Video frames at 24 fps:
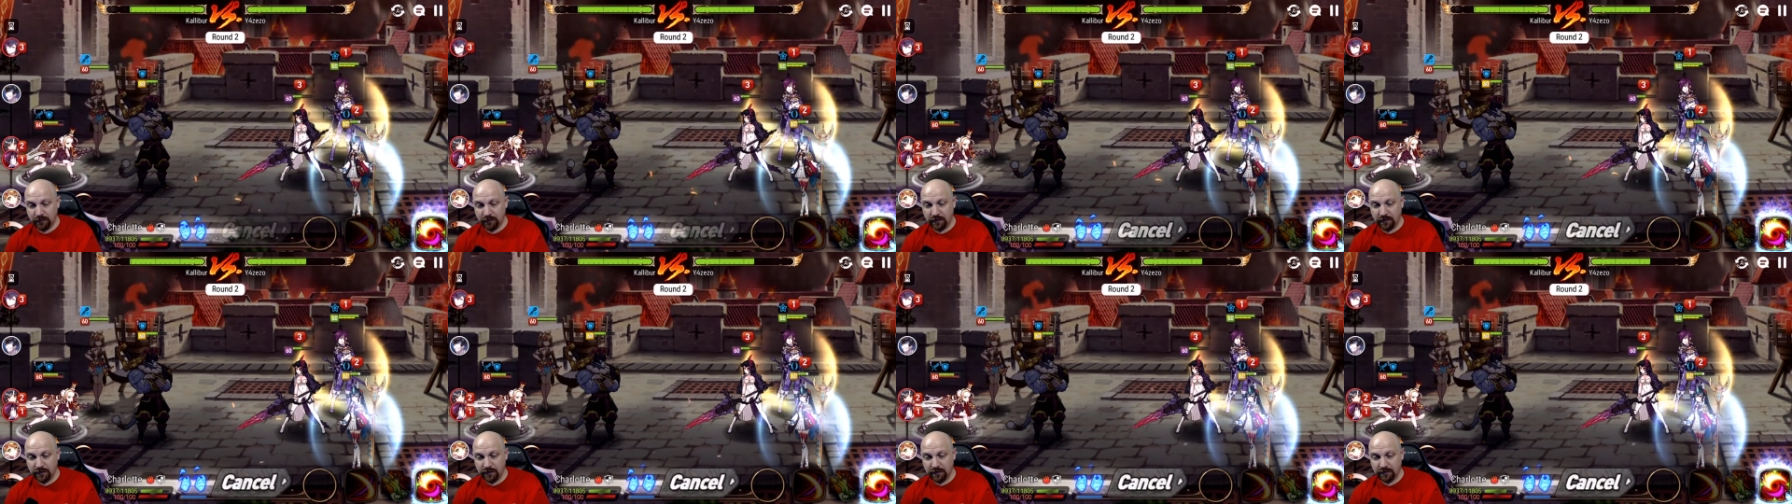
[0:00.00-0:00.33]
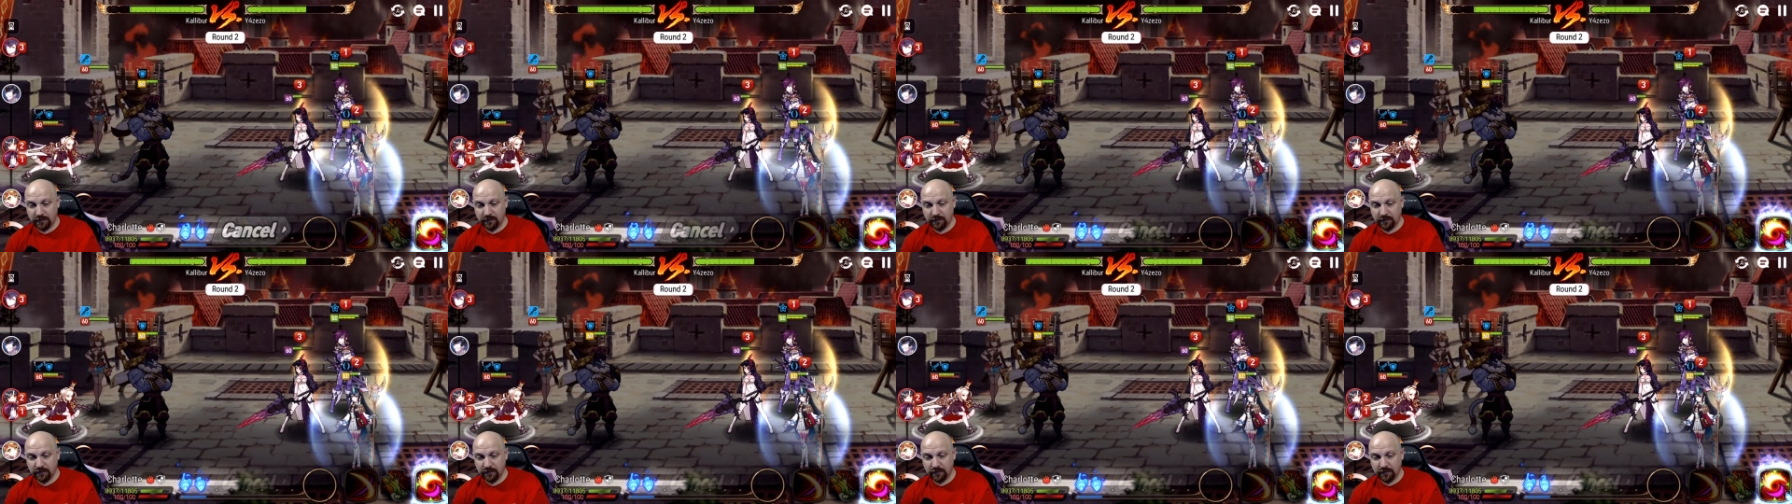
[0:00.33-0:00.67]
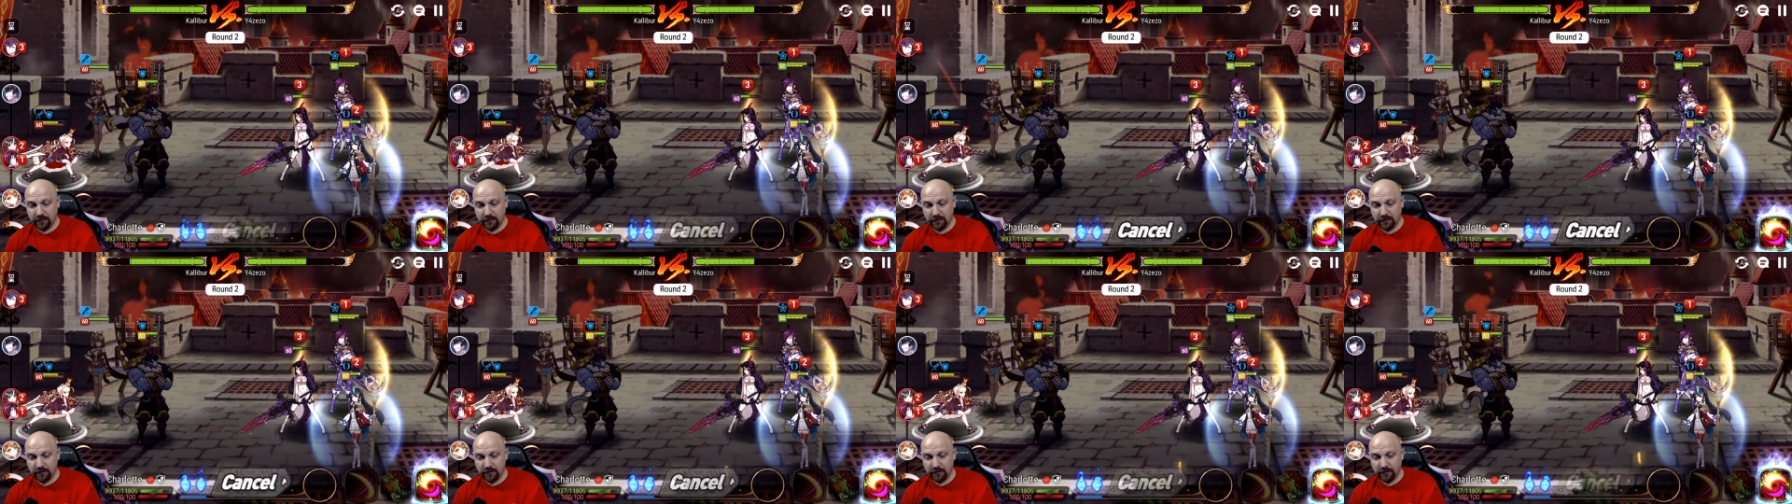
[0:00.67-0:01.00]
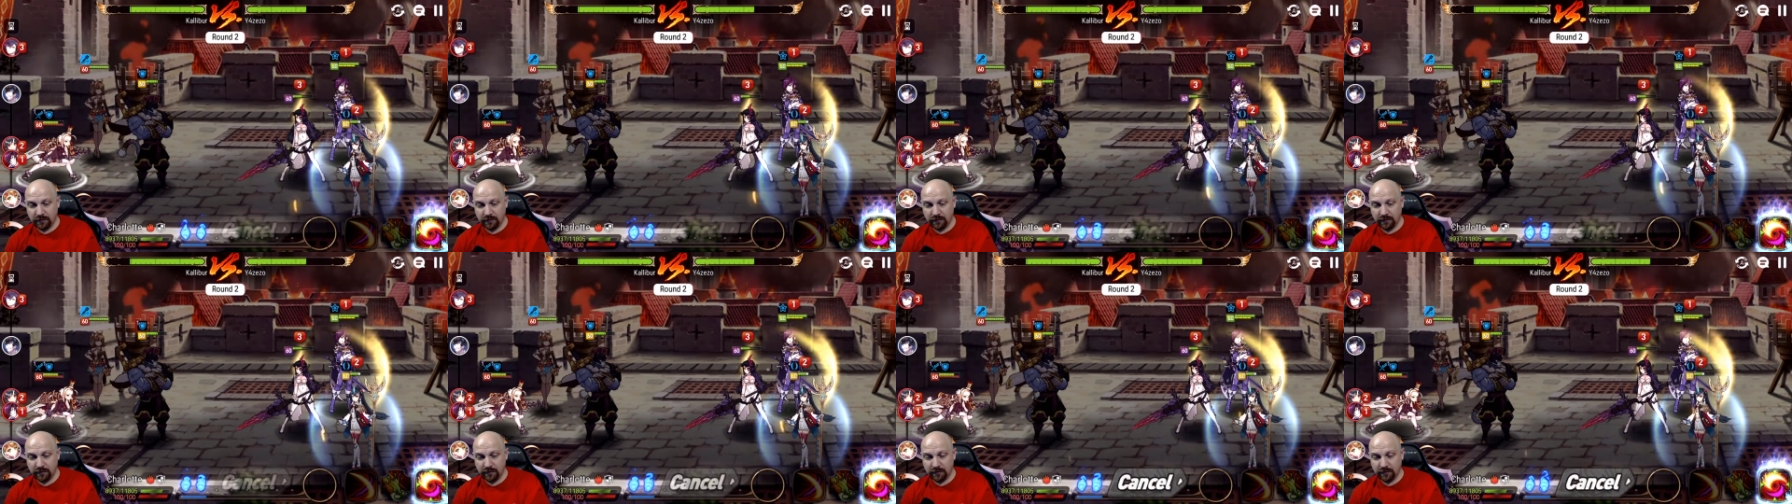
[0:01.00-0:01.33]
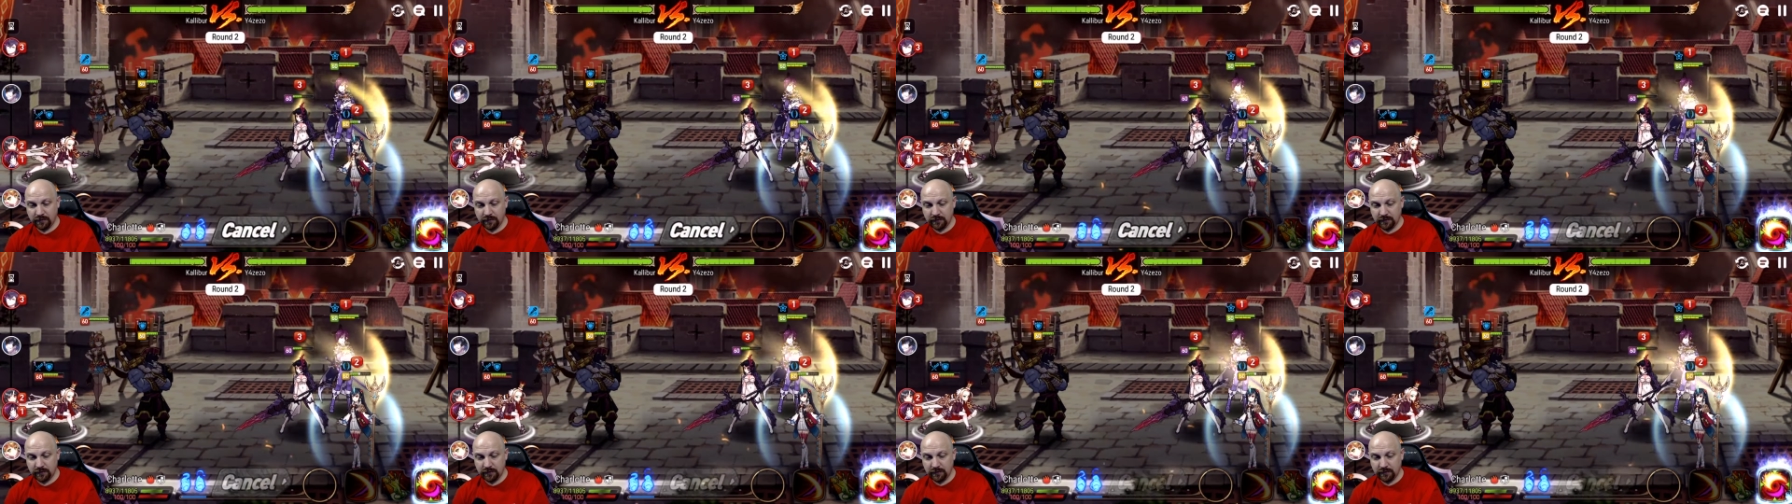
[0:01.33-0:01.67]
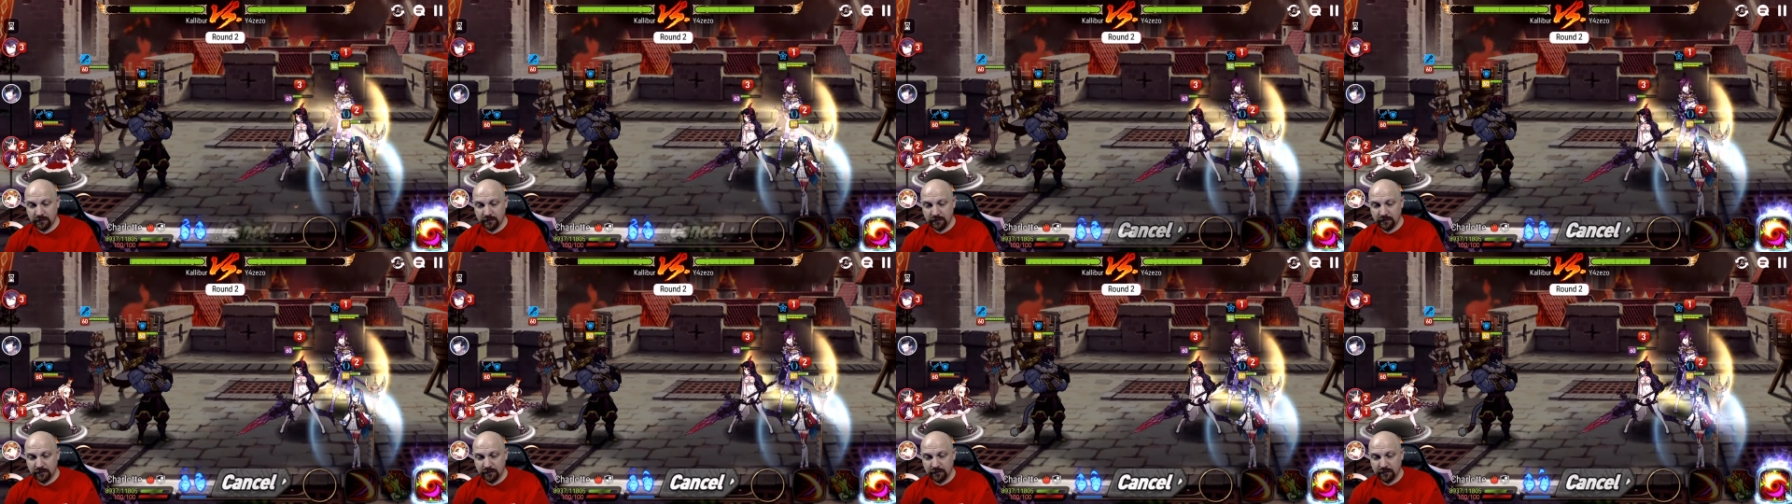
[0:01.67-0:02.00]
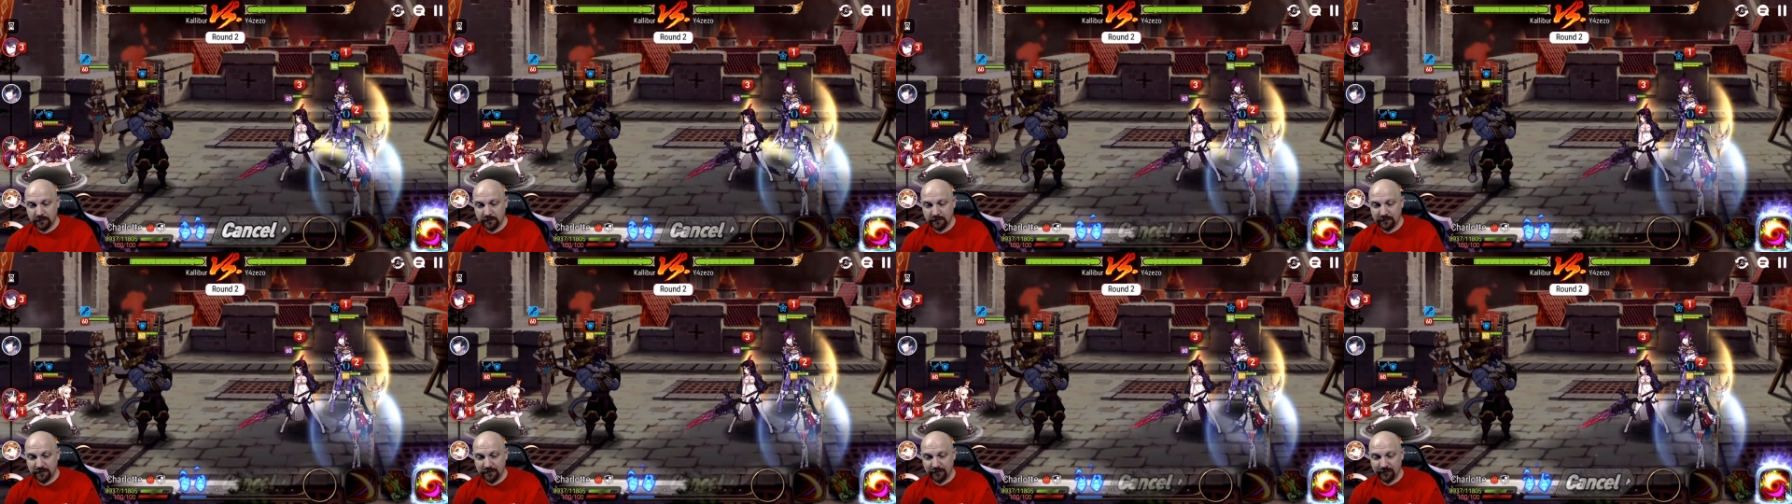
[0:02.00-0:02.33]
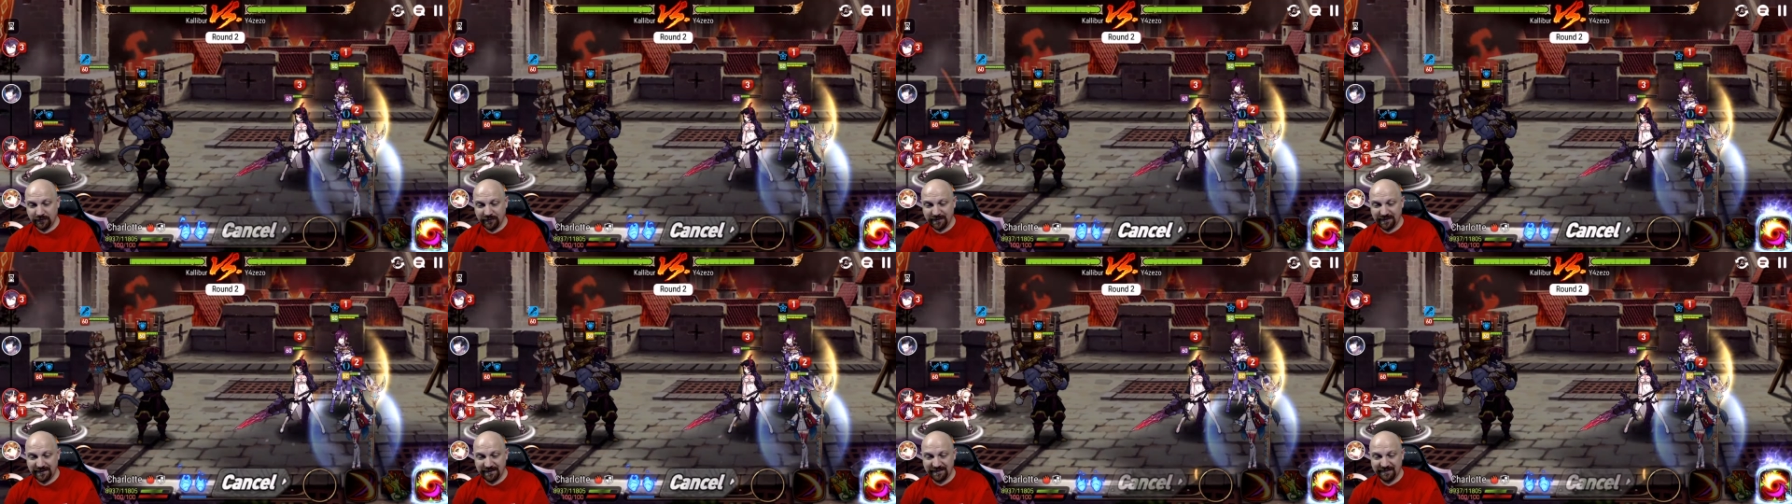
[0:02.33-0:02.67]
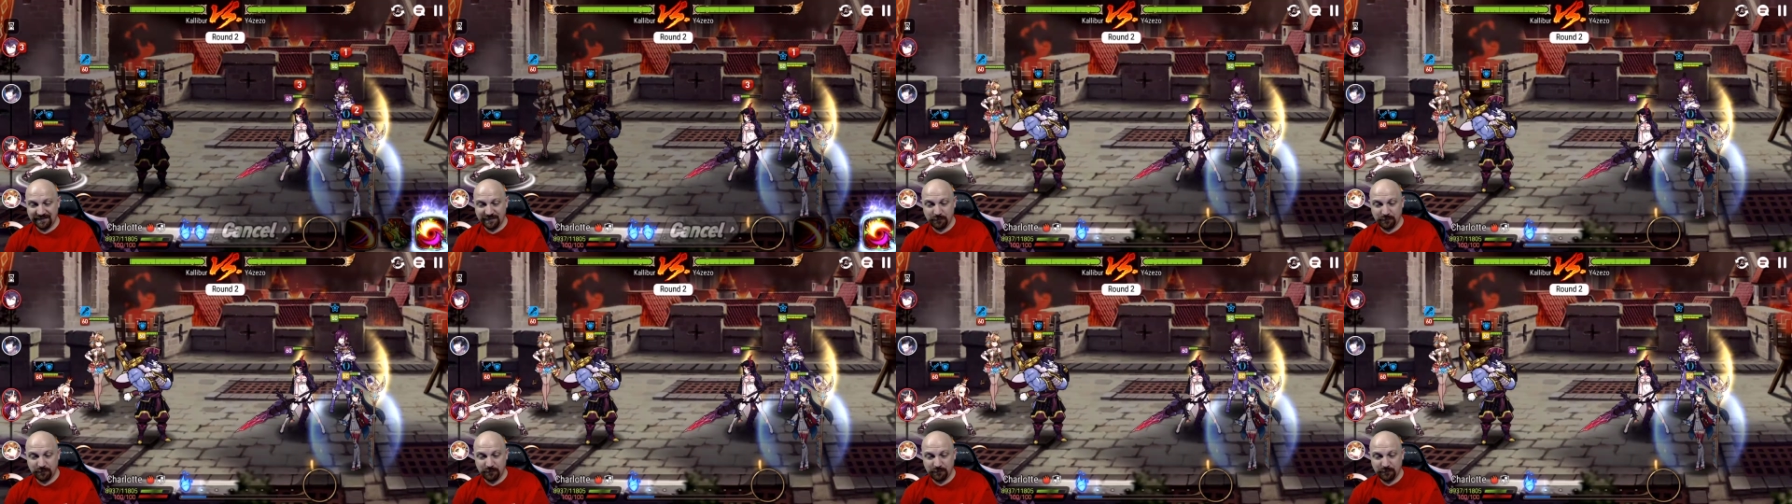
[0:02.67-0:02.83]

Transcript: this and see if I can get some